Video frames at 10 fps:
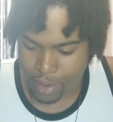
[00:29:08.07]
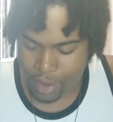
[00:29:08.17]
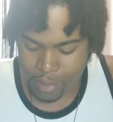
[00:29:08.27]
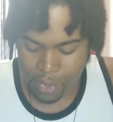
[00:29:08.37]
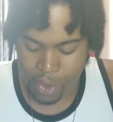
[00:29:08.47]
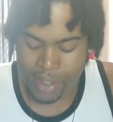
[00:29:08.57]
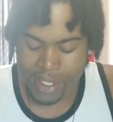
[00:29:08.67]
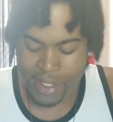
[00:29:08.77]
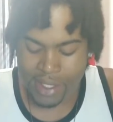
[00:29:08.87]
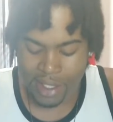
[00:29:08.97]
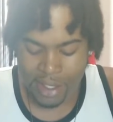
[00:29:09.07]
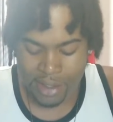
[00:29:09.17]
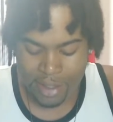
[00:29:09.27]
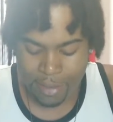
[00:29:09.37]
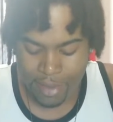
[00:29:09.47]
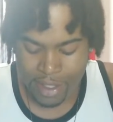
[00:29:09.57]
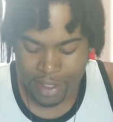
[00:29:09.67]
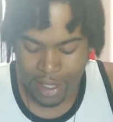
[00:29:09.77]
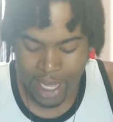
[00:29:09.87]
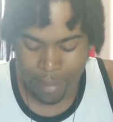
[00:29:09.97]
it's more details and it's a
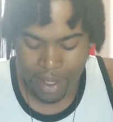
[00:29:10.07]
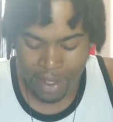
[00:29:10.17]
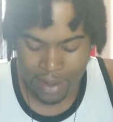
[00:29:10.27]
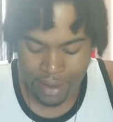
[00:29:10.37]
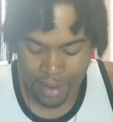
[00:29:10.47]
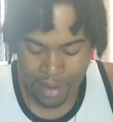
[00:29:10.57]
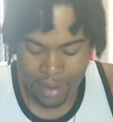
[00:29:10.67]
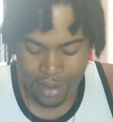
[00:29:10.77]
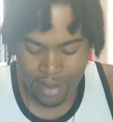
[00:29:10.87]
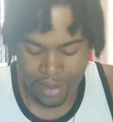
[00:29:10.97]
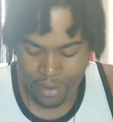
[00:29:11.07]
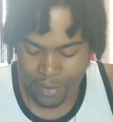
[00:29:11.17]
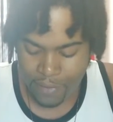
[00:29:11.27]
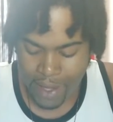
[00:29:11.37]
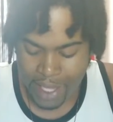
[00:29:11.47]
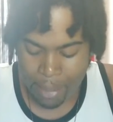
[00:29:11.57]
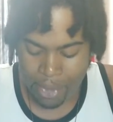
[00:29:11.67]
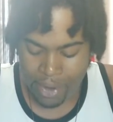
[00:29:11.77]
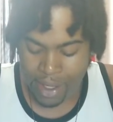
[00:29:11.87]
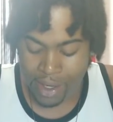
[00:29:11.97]
lot better. I got
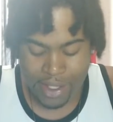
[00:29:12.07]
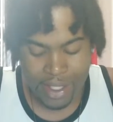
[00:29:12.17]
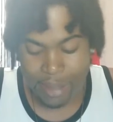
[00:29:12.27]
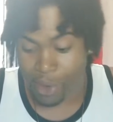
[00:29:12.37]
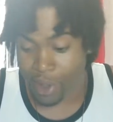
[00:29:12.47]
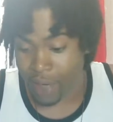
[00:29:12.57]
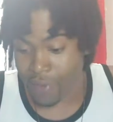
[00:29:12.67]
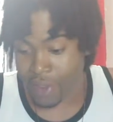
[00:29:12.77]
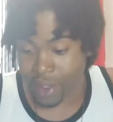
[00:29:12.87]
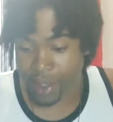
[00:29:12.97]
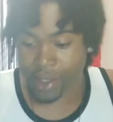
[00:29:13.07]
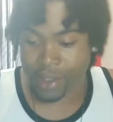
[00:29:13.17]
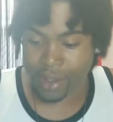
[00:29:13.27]
more energy, more everything.